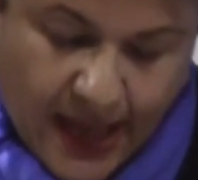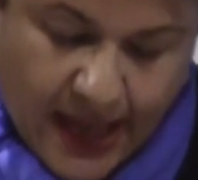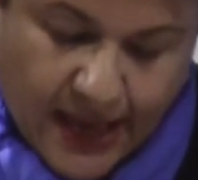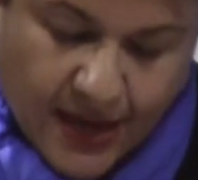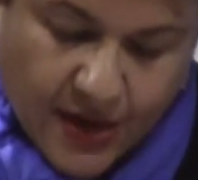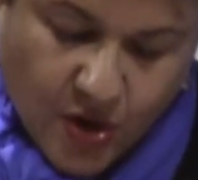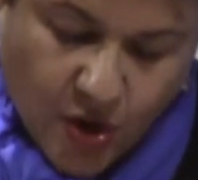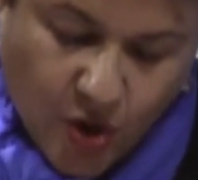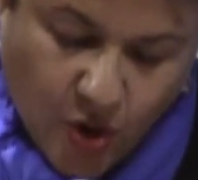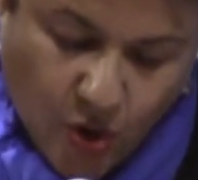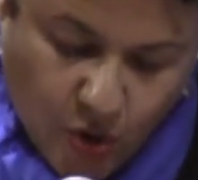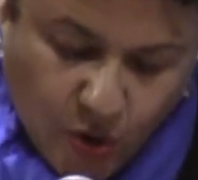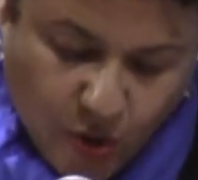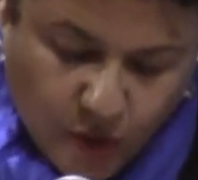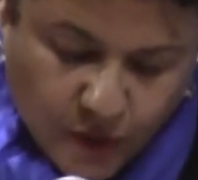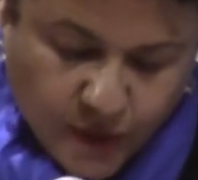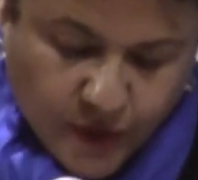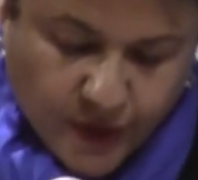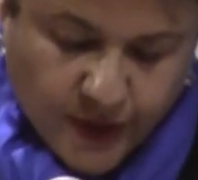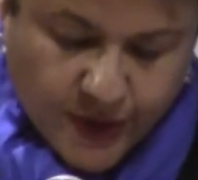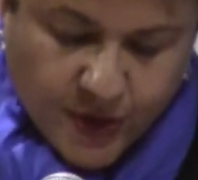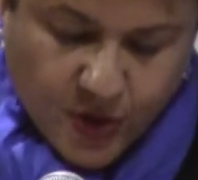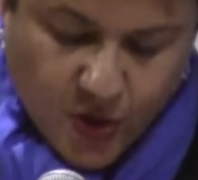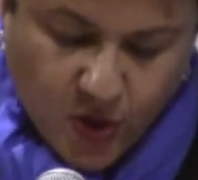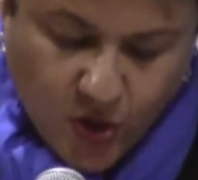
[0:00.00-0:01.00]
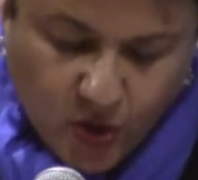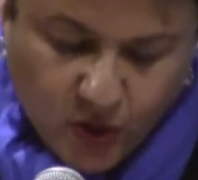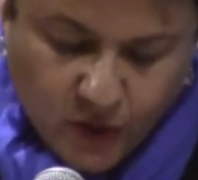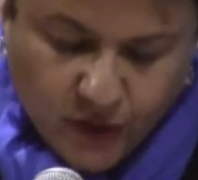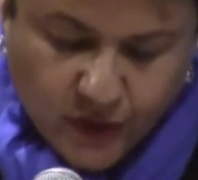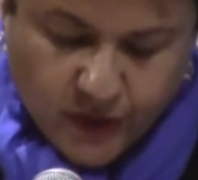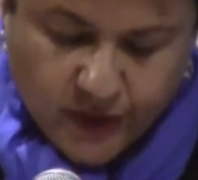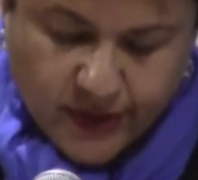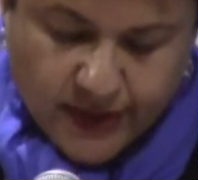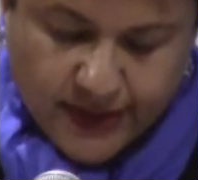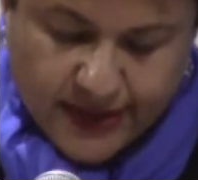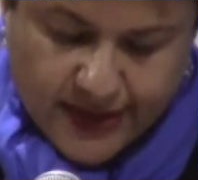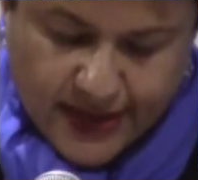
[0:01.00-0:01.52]
And over and
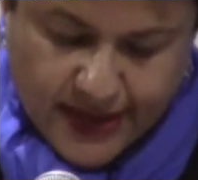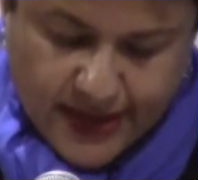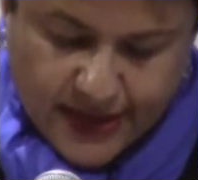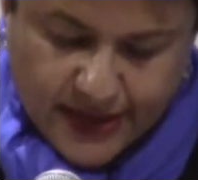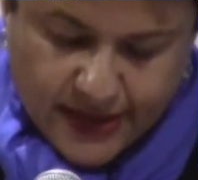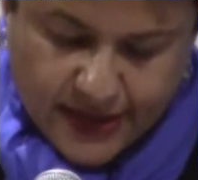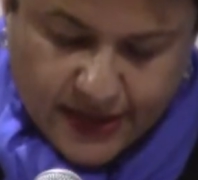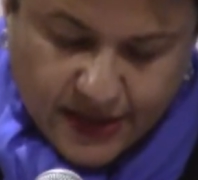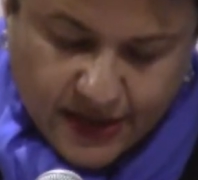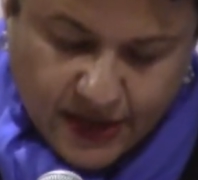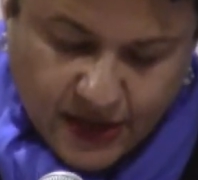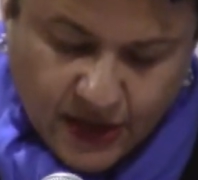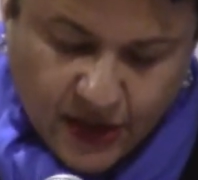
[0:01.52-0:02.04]
over again,